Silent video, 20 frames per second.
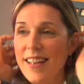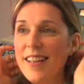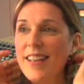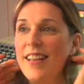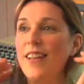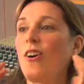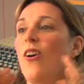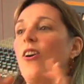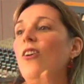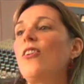
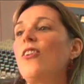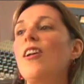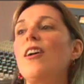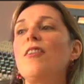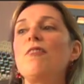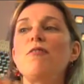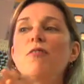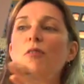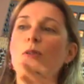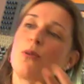it all
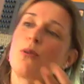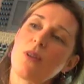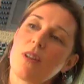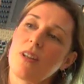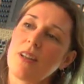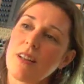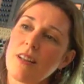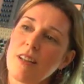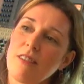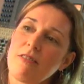
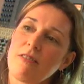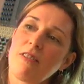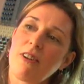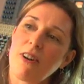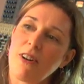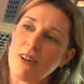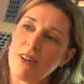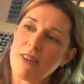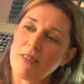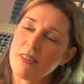unfolded and
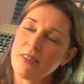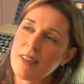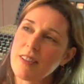evolved.